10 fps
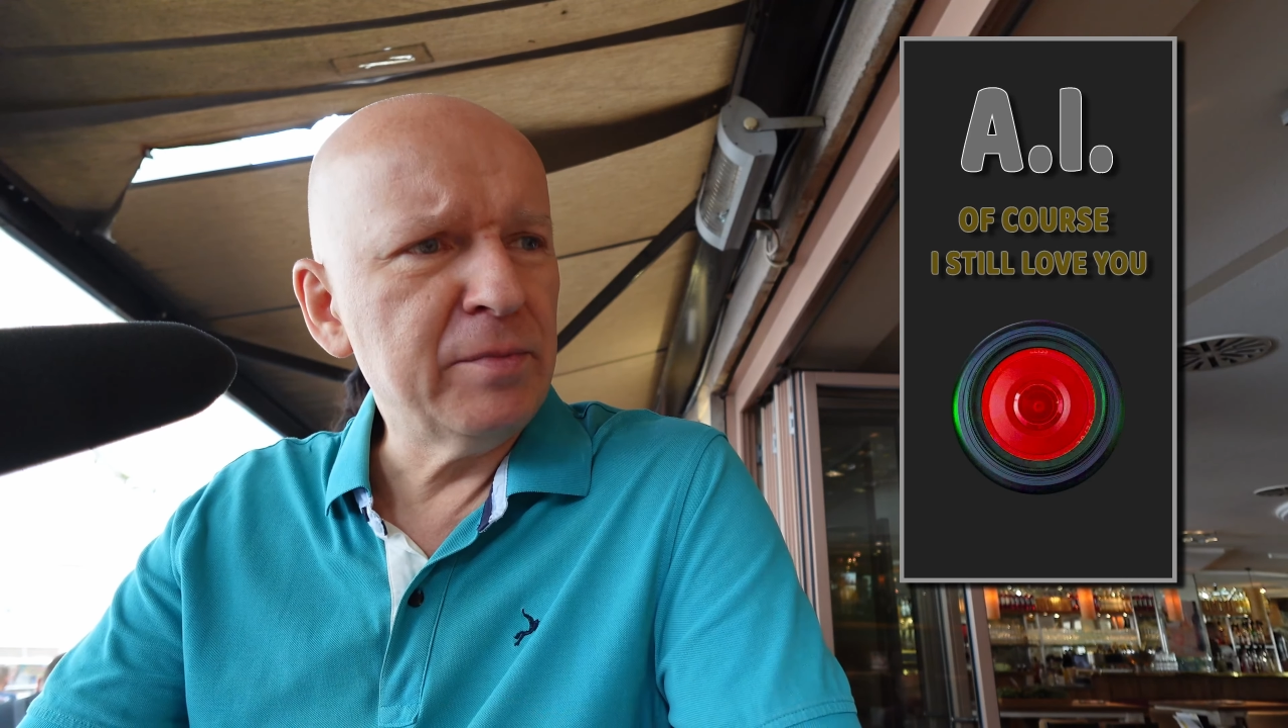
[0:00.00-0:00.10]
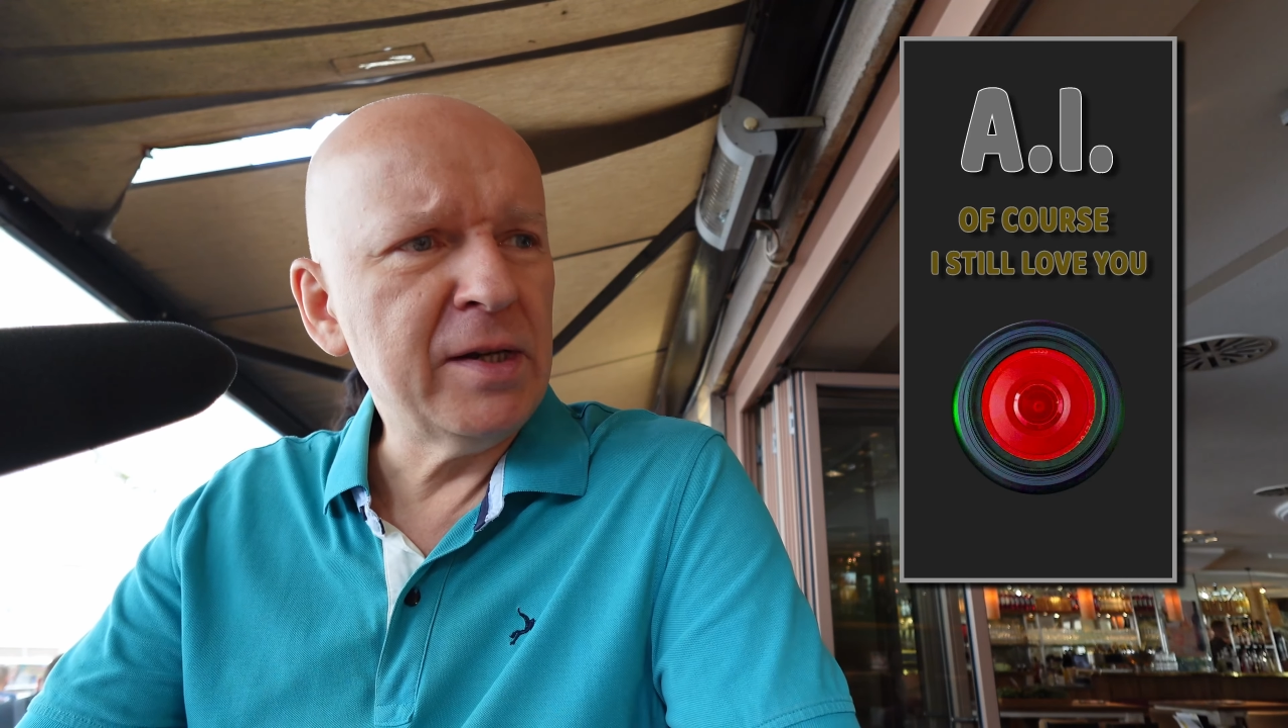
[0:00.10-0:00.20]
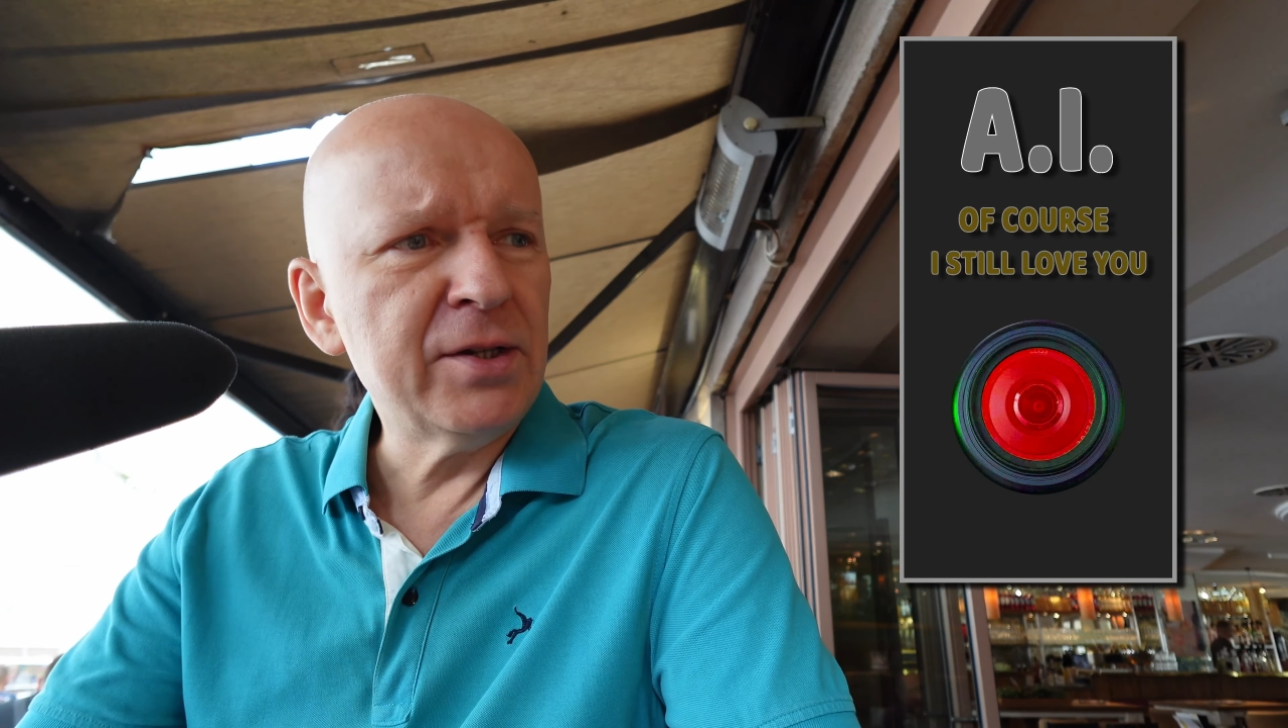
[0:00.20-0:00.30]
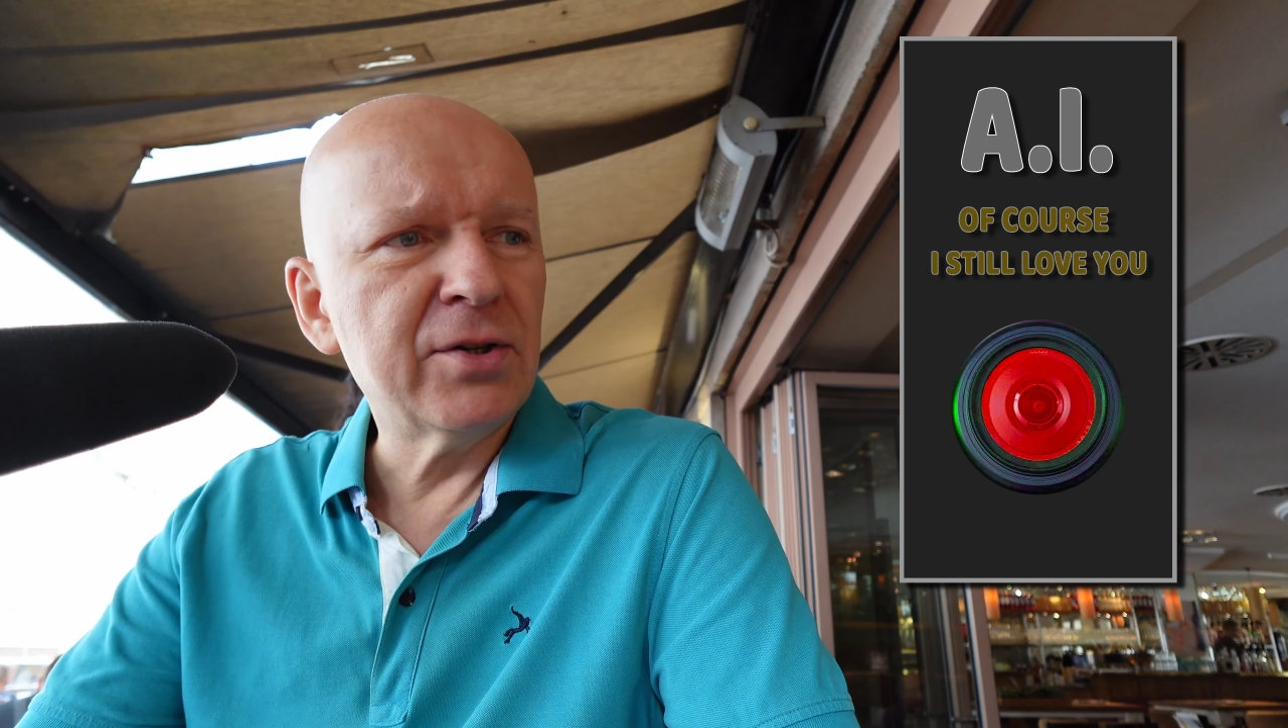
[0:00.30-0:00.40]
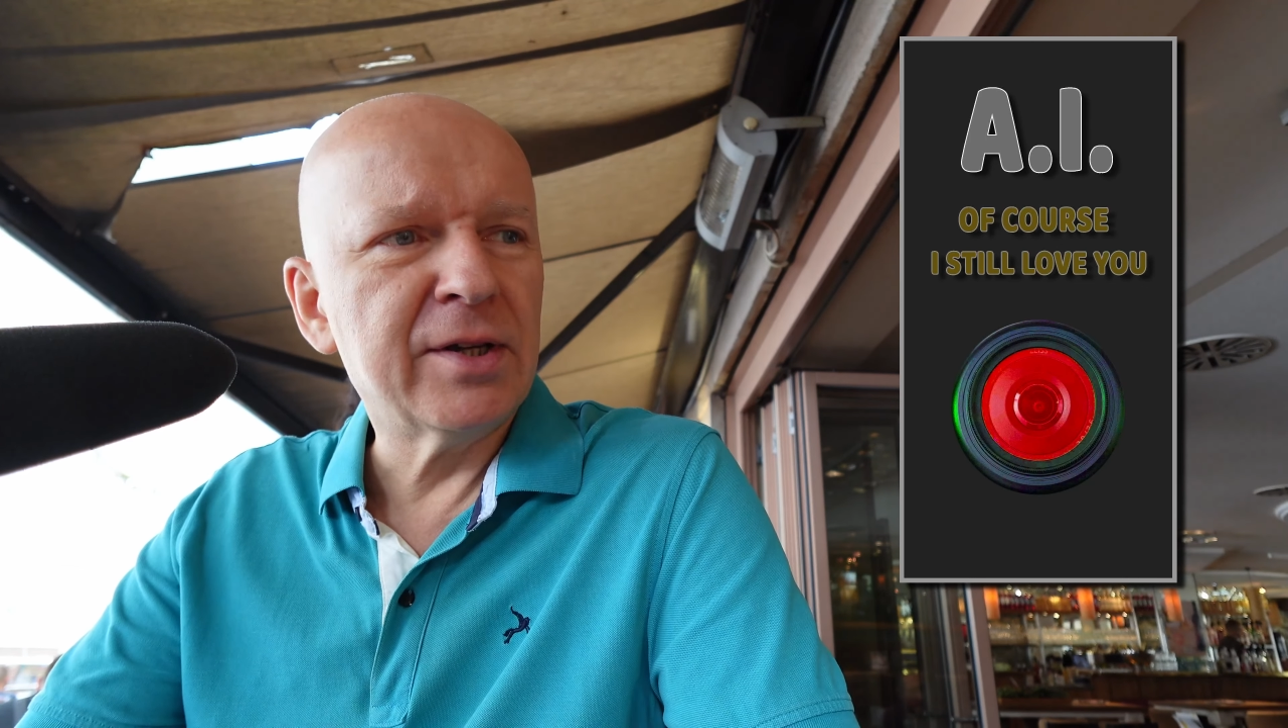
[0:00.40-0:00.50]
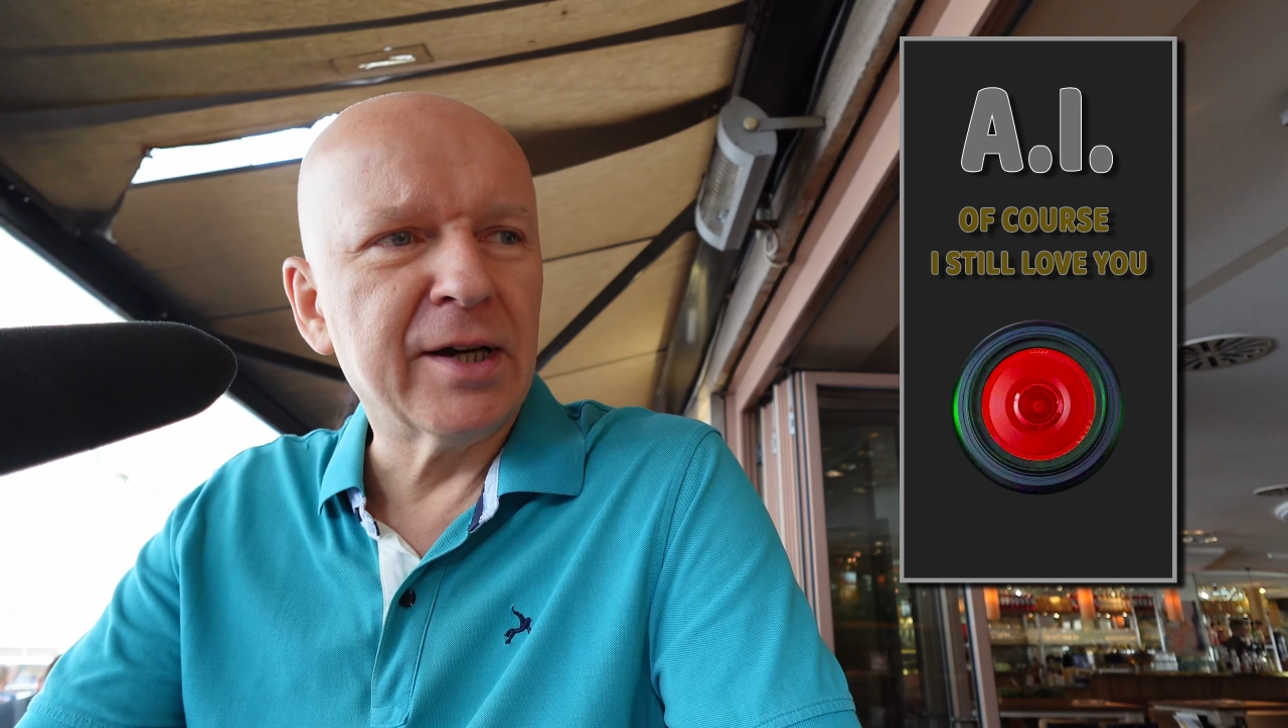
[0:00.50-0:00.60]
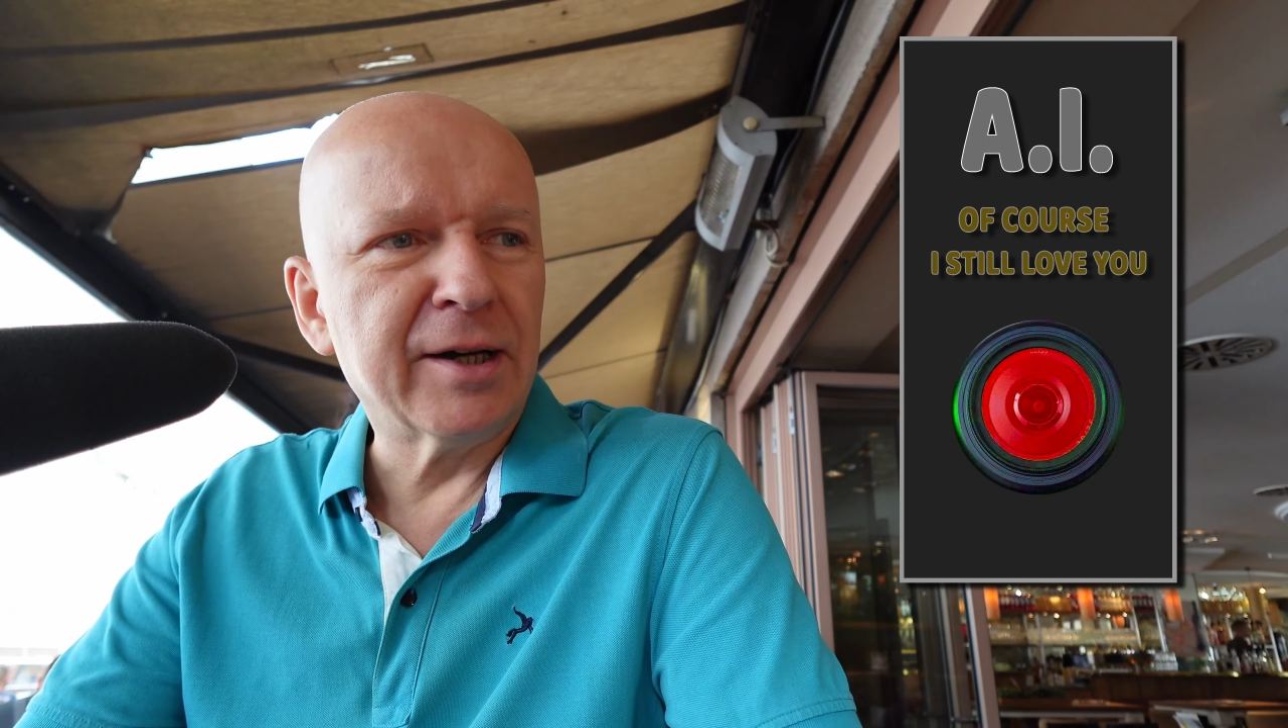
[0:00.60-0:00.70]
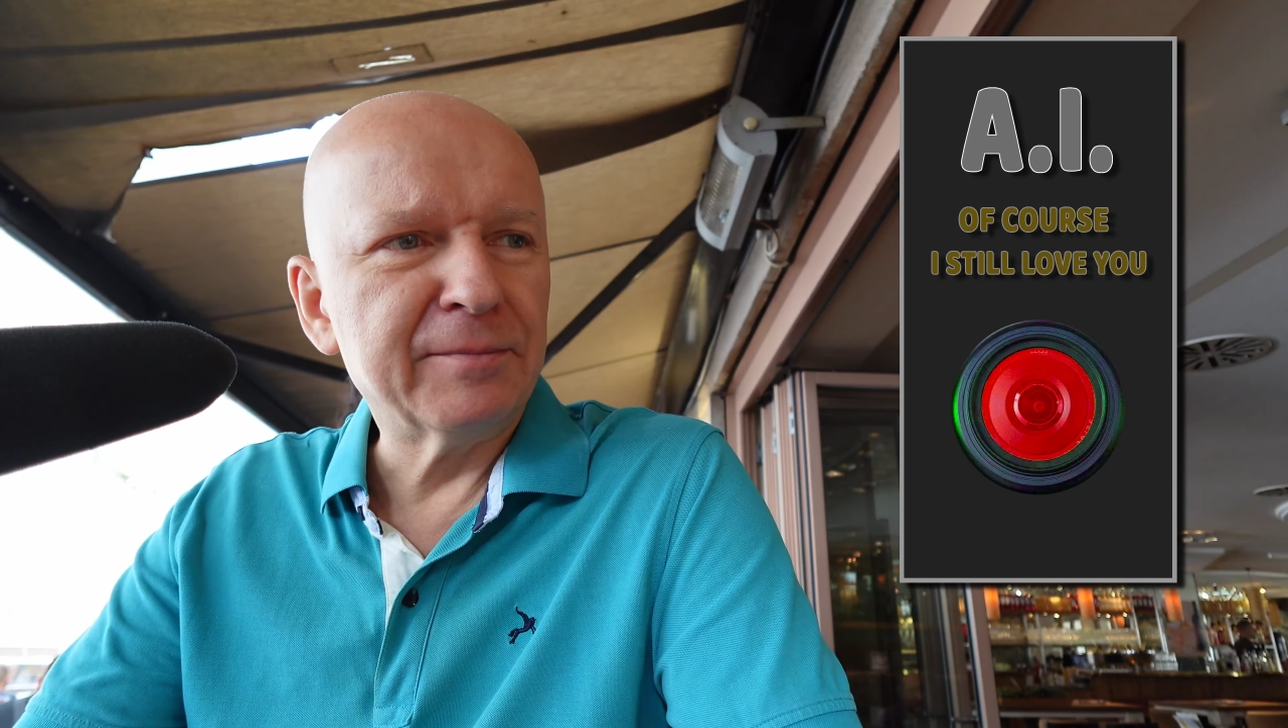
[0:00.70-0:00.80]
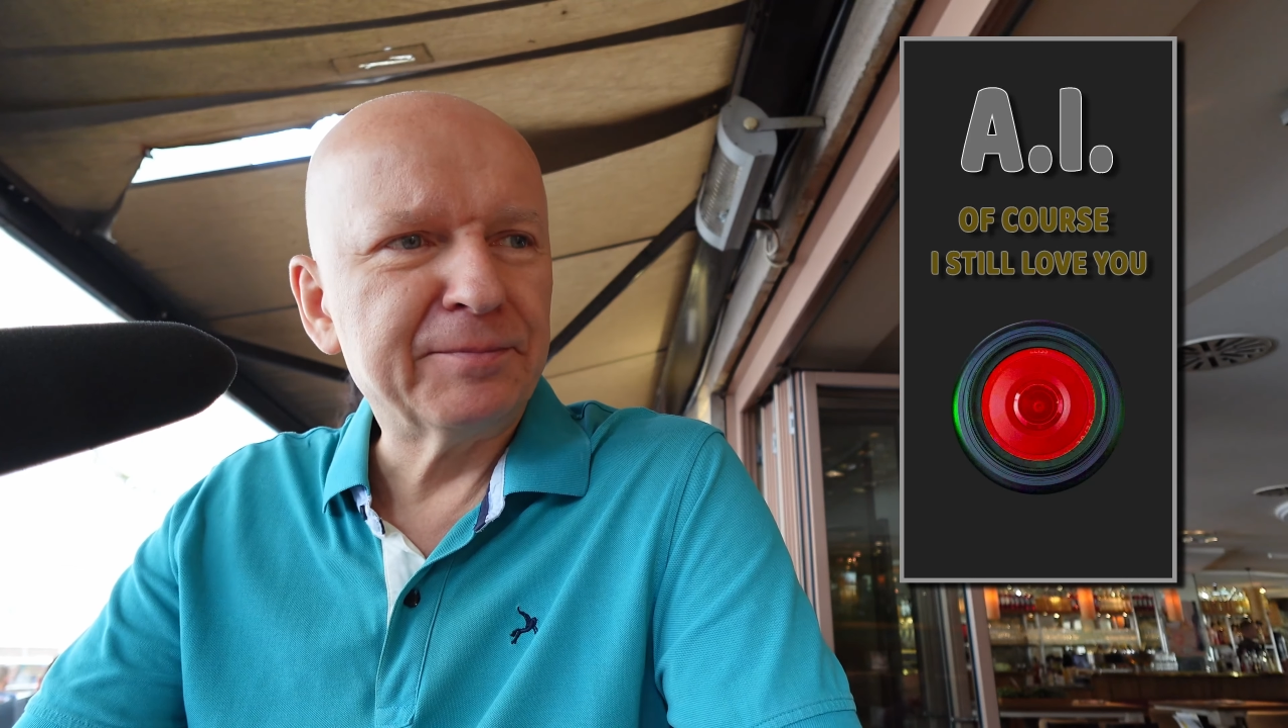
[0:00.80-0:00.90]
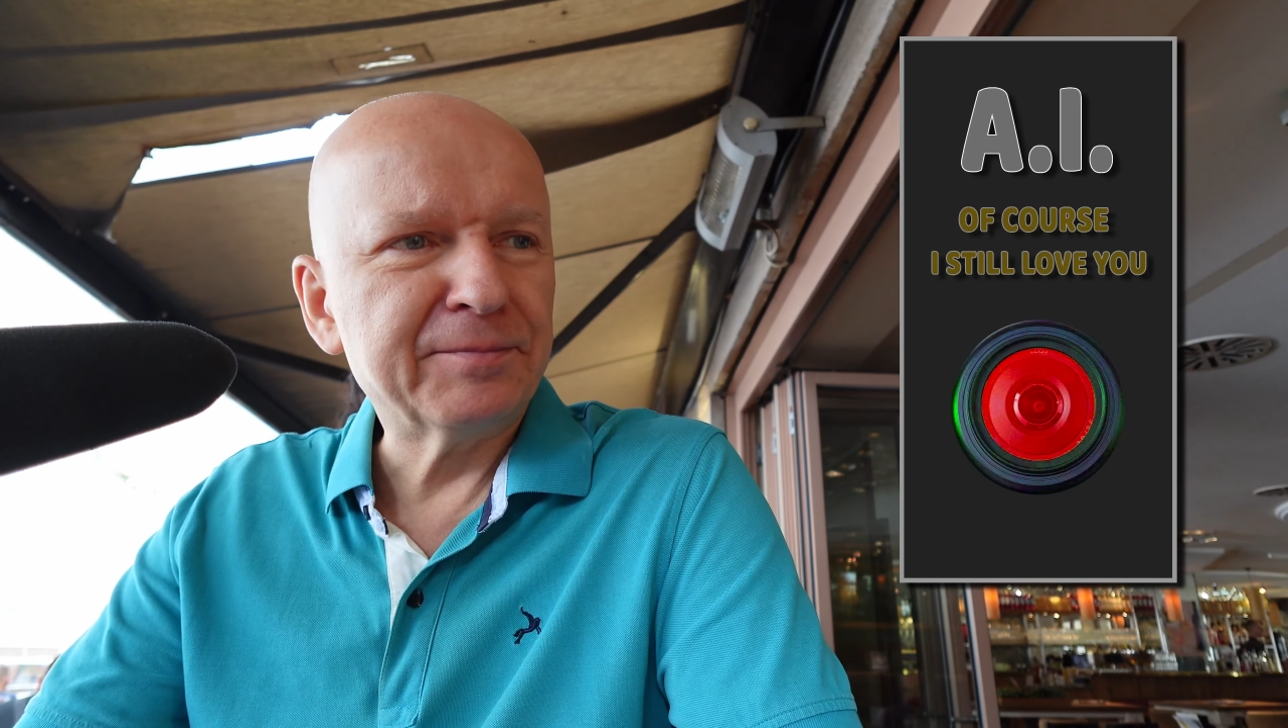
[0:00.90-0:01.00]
meet you here.